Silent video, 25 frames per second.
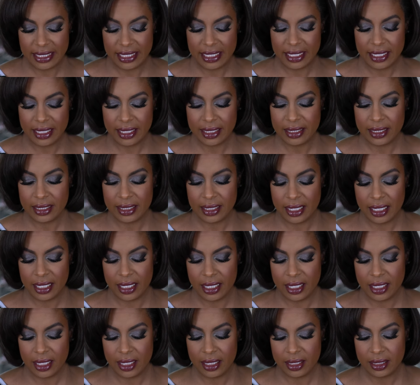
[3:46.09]
This
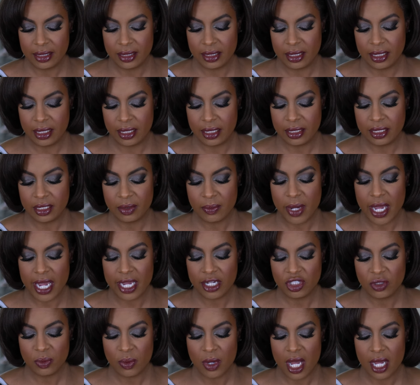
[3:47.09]
is the
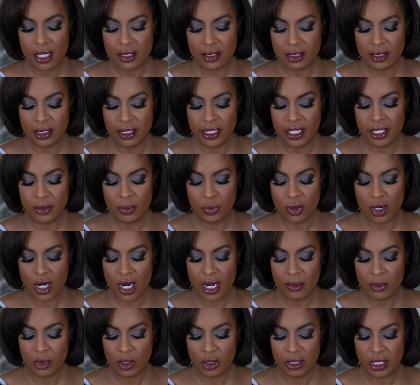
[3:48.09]
Smashbox Lid
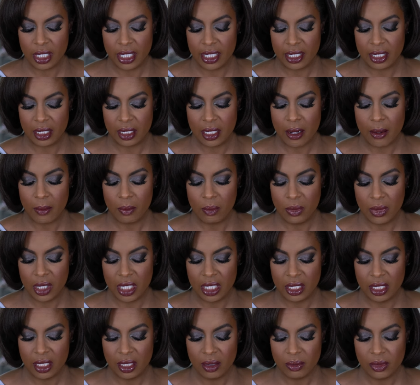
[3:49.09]
Primer in
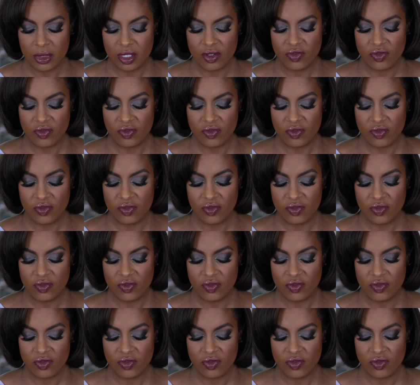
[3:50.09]
medium,